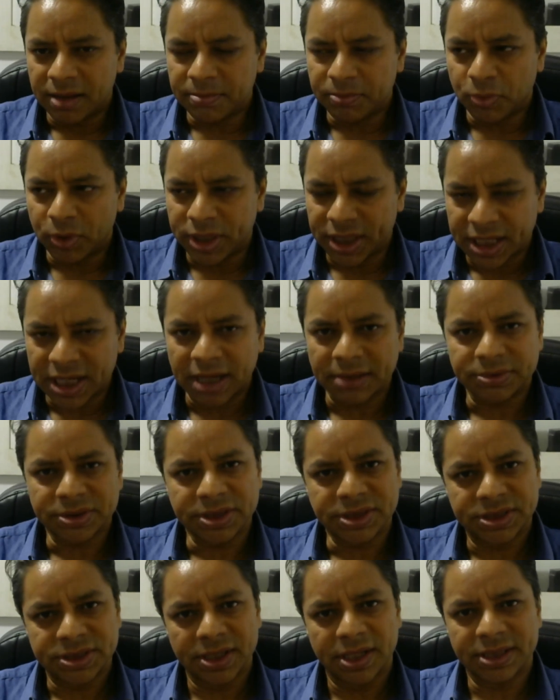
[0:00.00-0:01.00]
when it comes to
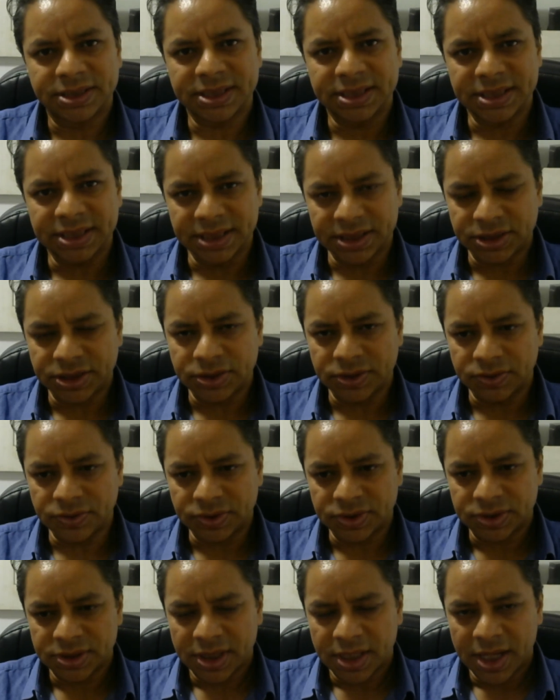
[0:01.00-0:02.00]
certain
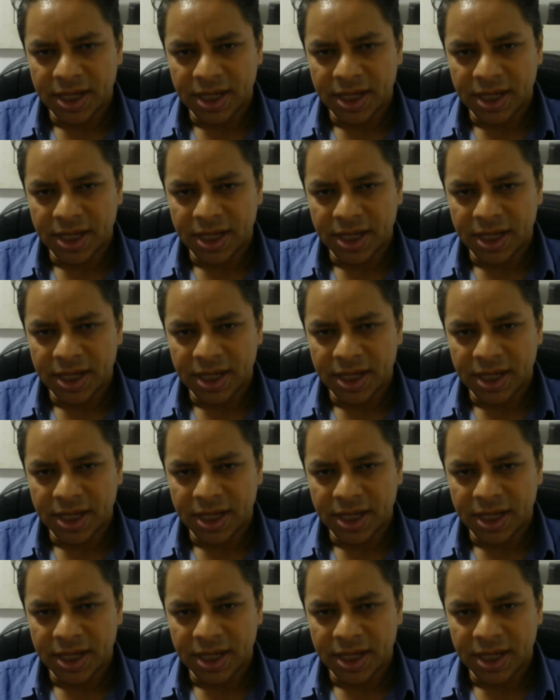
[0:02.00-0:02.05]
issues.